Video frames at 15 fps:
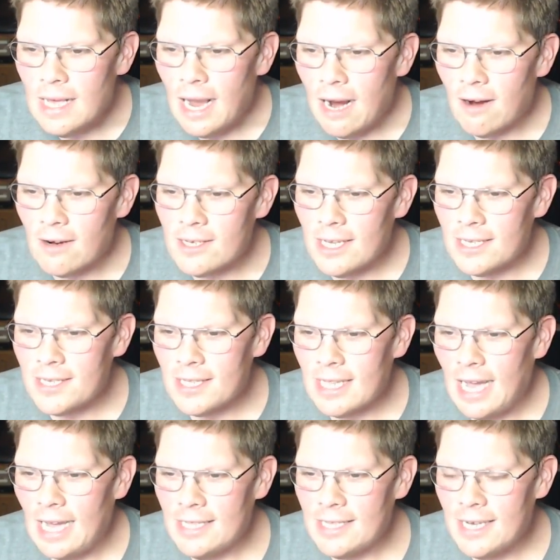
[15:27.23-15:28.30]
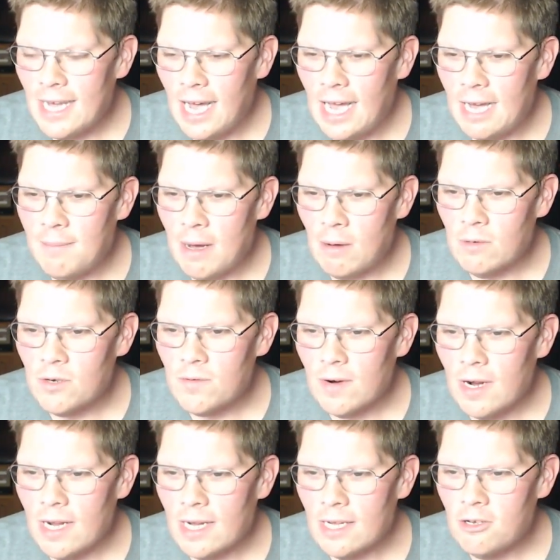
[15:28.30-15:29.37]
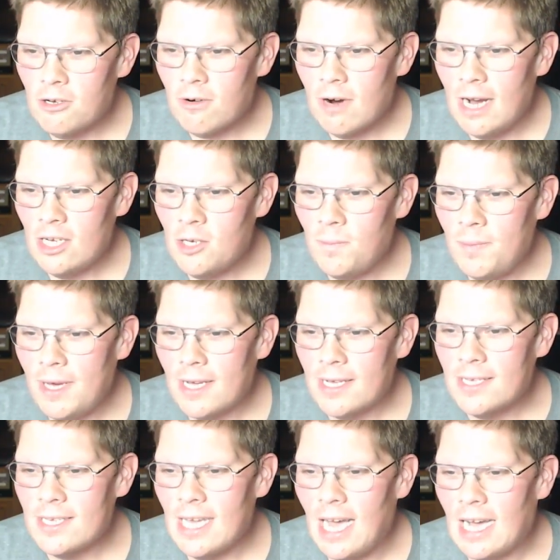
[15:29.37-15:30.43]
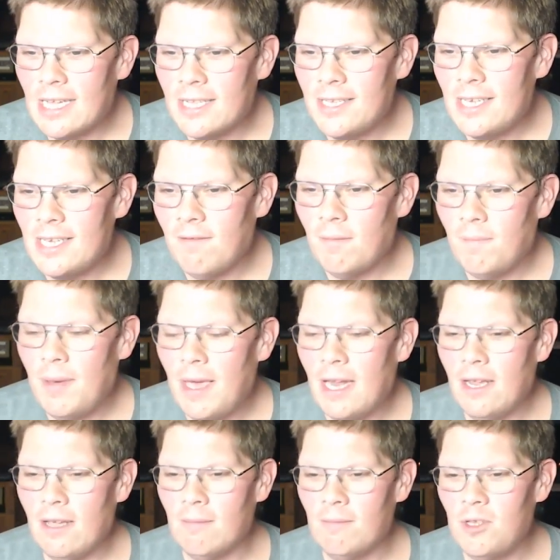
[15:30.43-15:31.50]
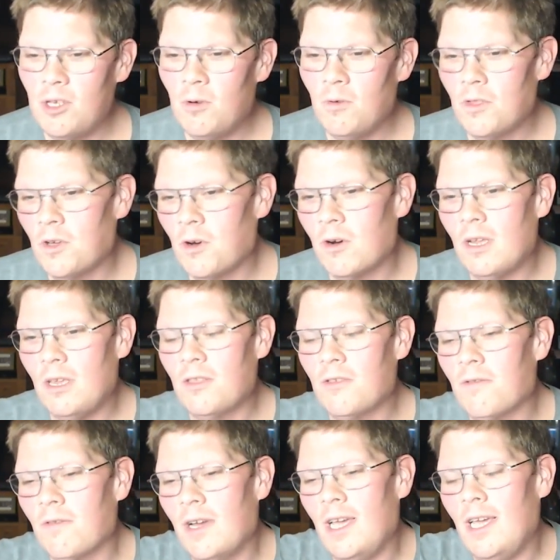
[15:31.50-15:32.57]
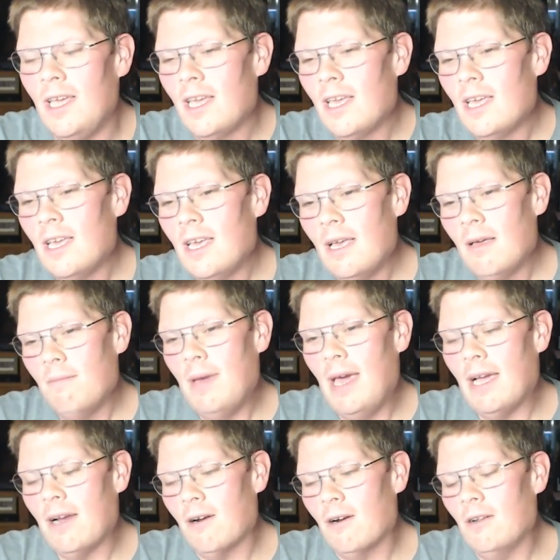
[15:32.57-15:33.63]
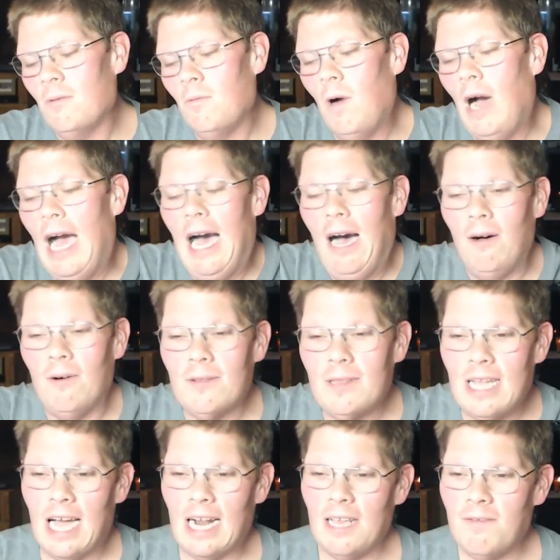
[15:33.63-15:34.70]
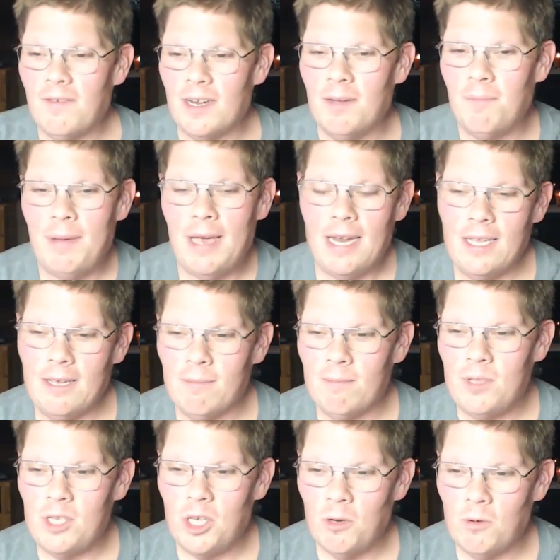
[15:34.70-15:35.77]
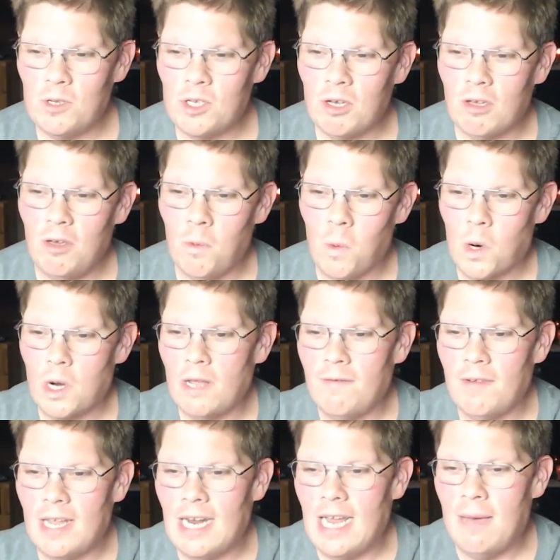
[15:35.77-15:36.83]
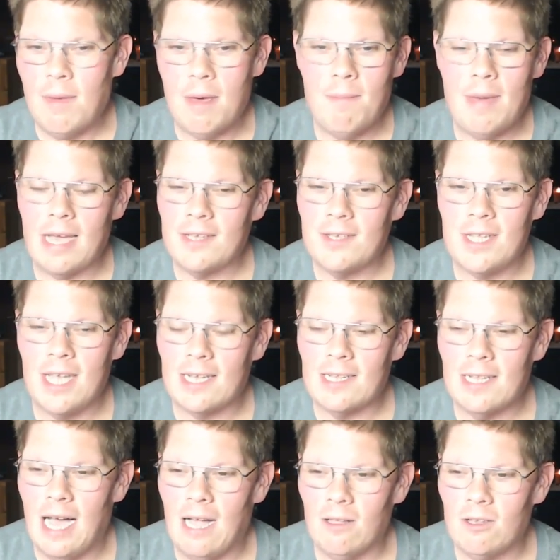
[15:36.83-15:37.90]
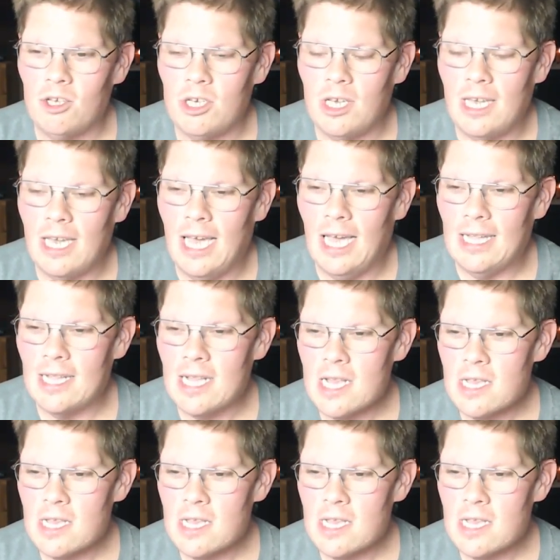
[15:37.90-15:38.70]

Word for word: Eric says, at that time, I was running a trash pick socket 7 Pentium 233 megahertz. Wow, not even a Pentium 2. So you weren't even at MMX technology yet.